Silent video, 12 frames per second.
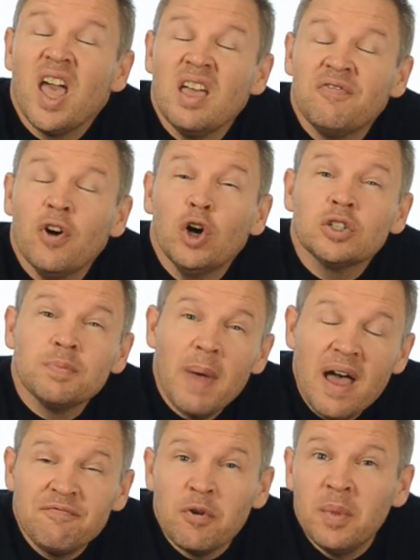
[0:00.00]
Hey folks,
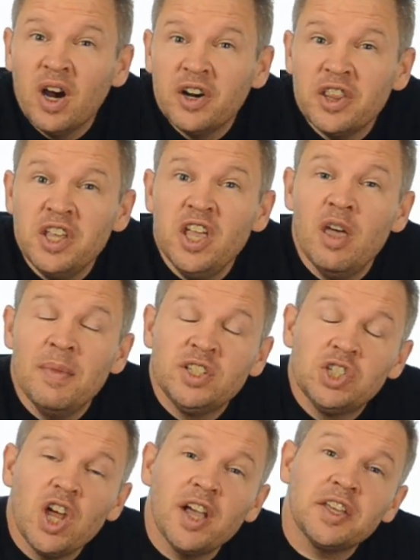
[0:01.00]
Matt from
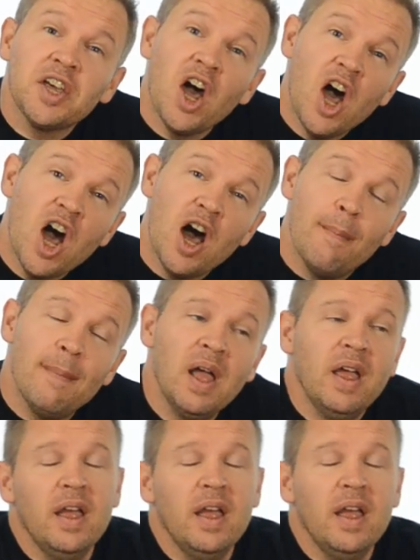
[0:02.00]
artoftheimage.com.